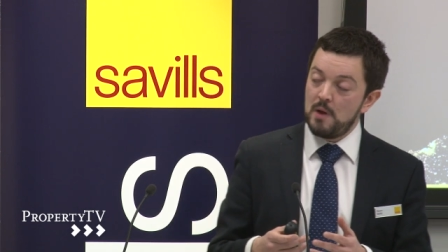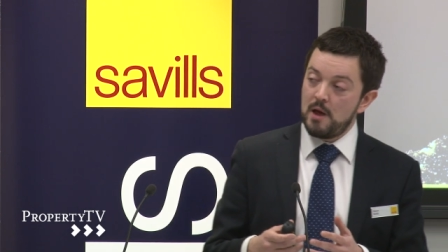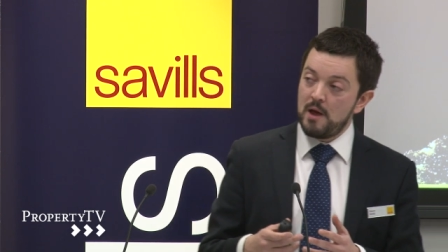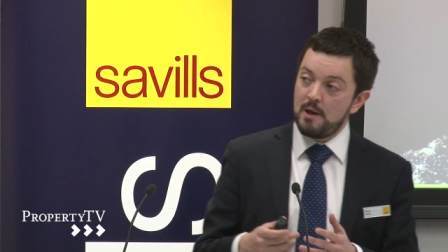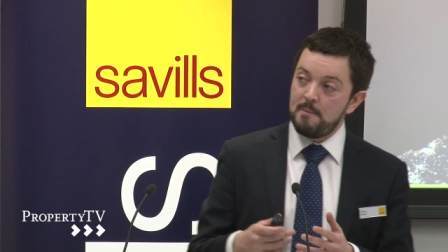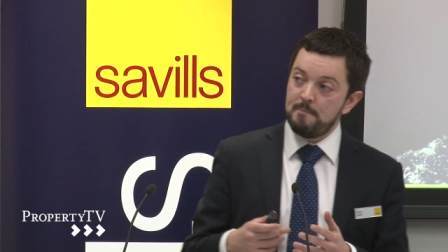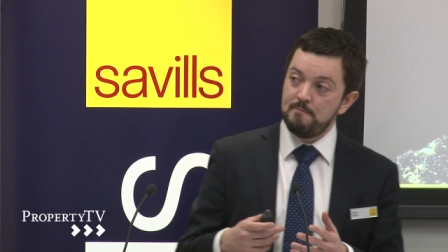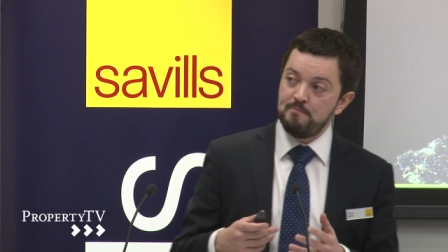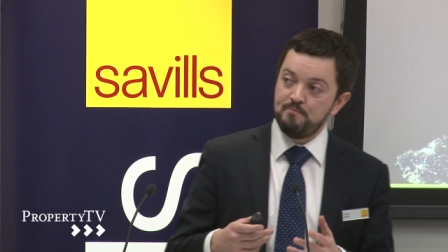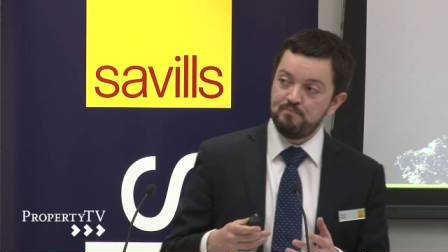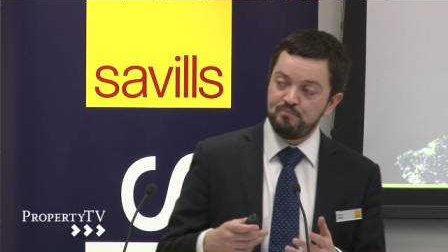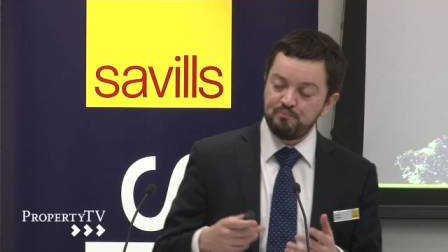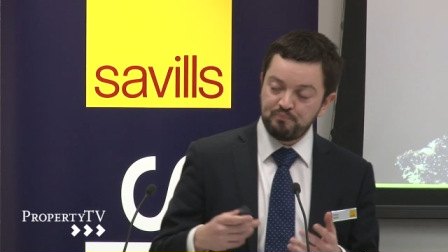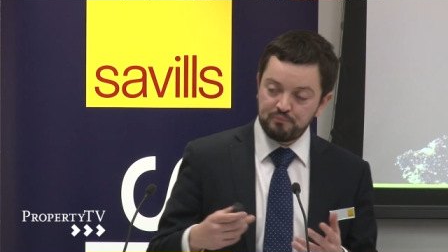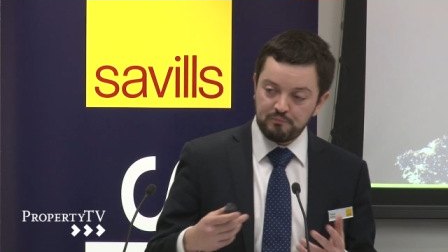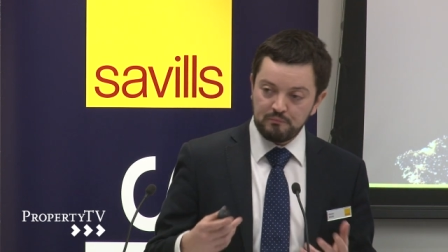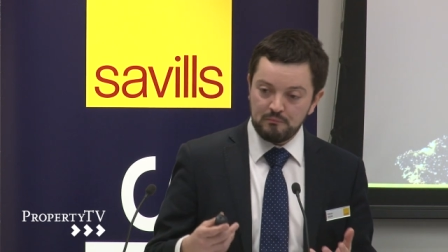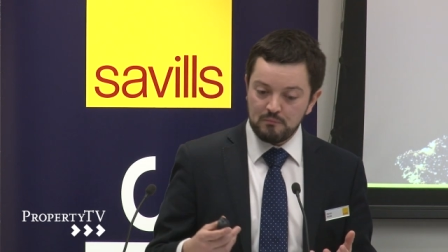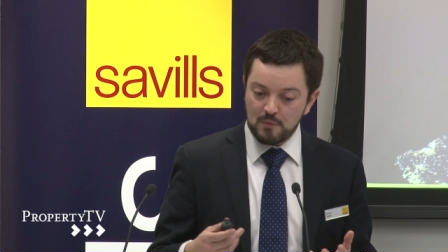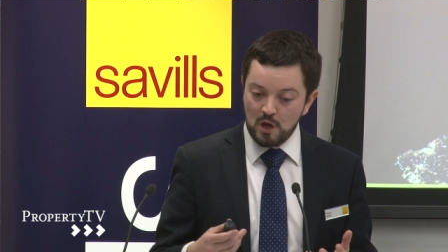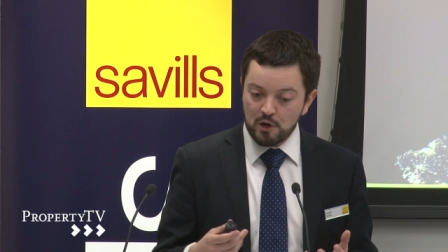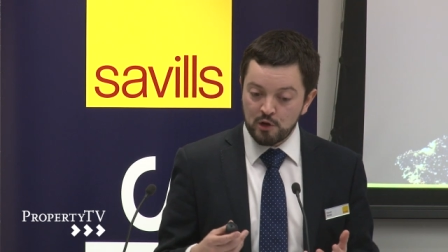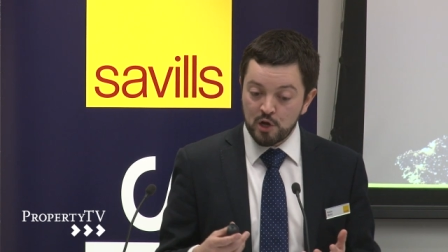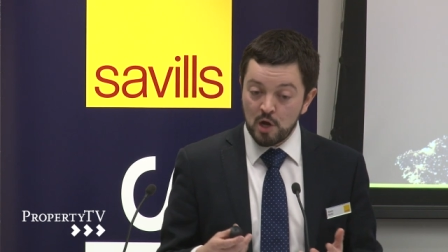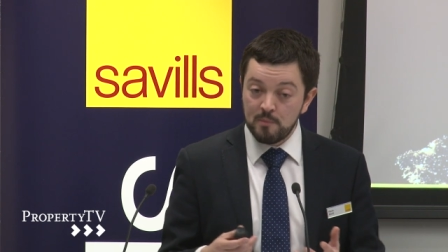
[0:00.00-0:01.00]
to
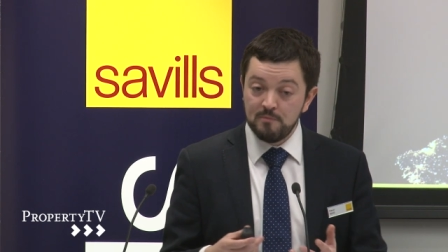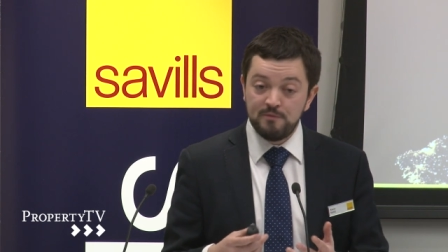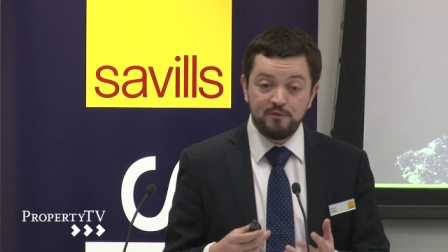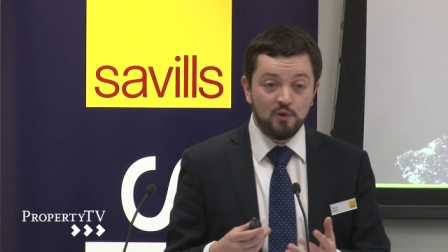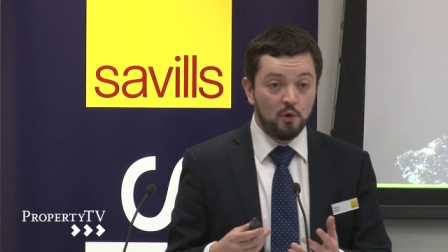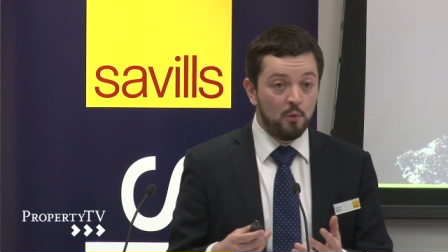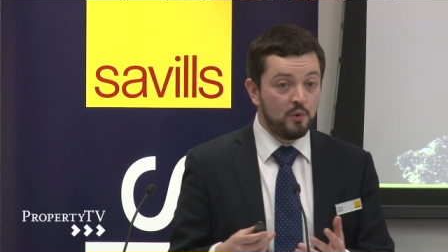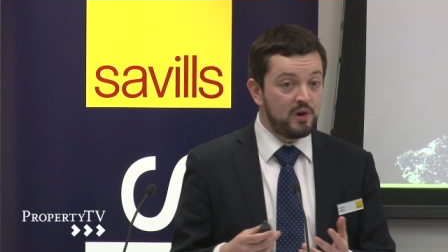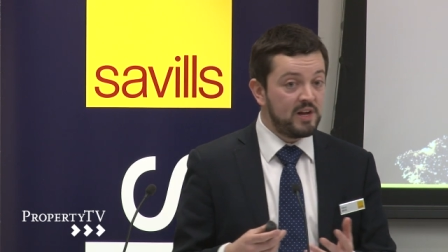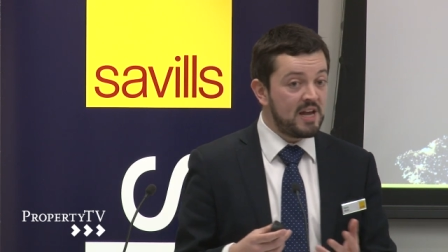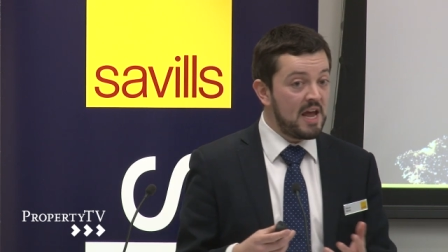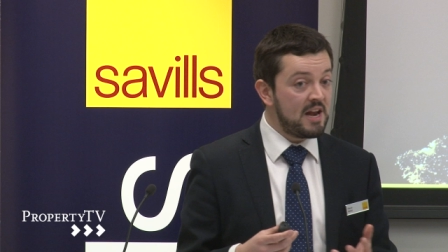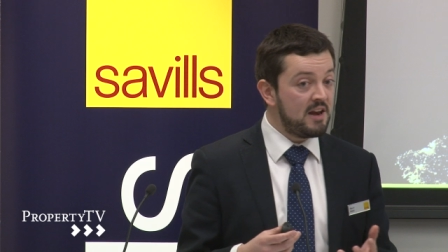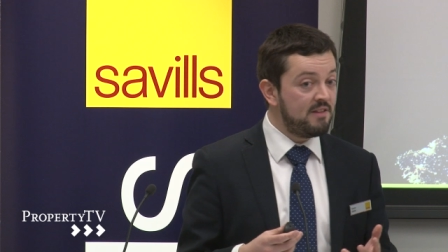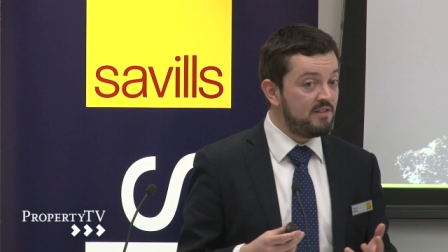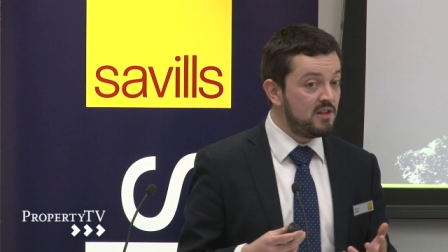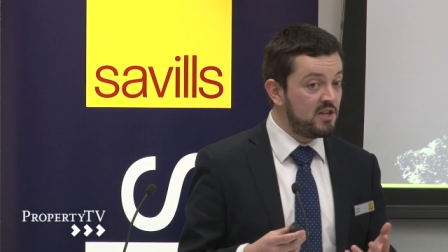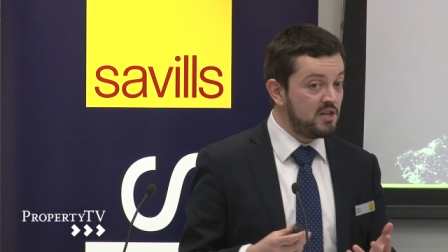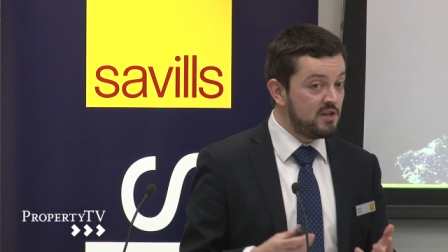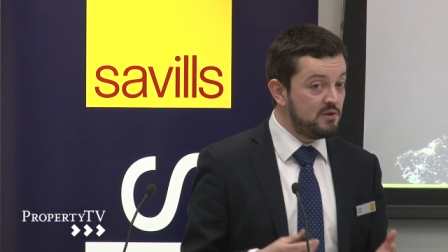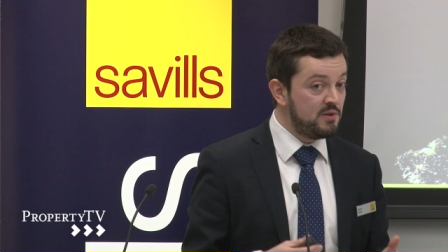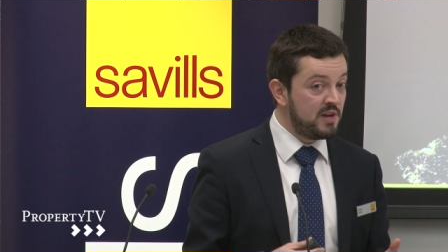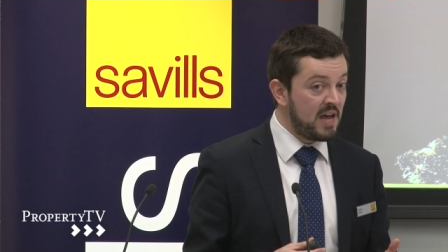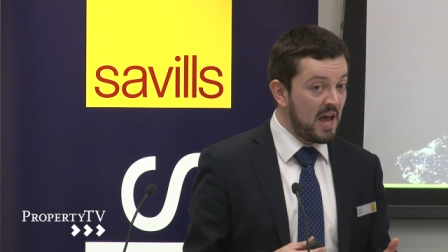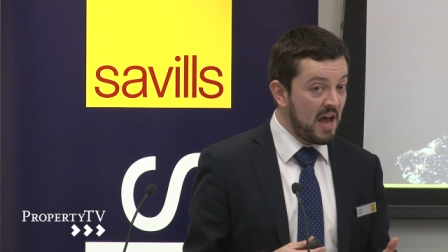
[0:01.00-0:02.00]
come forward again in
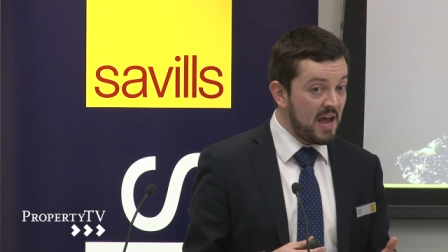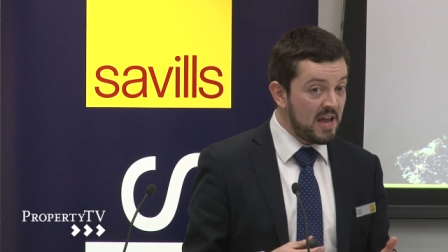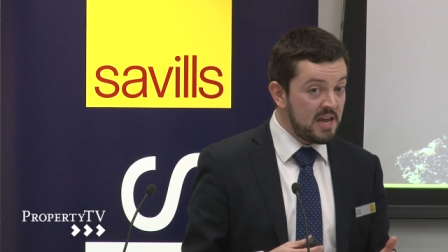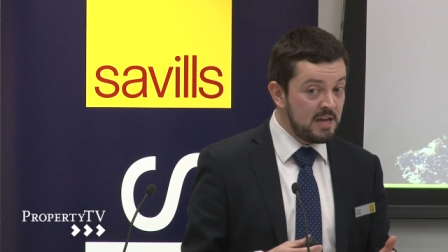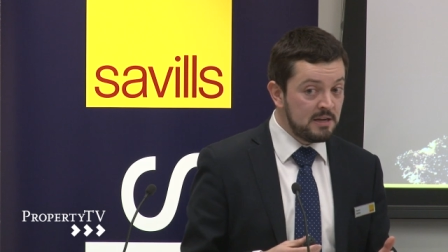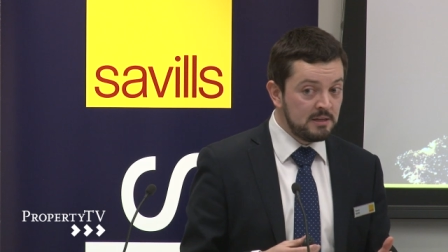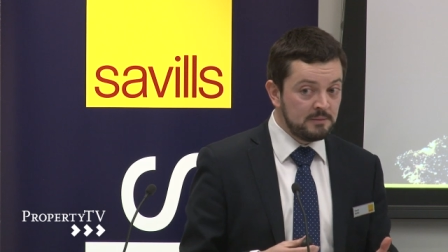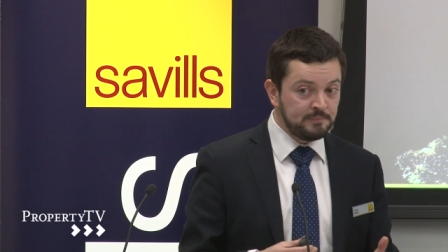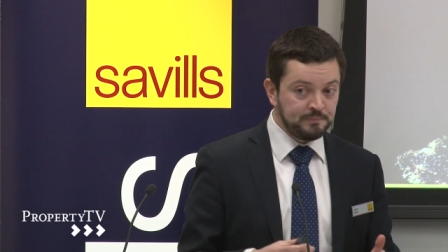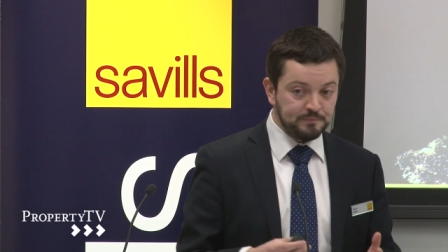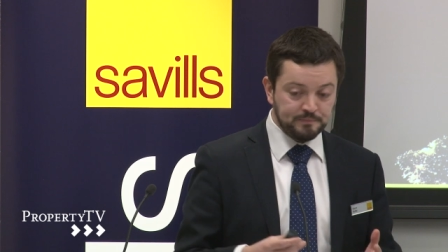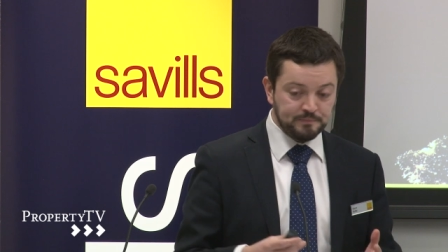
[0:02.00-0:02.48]
the UK.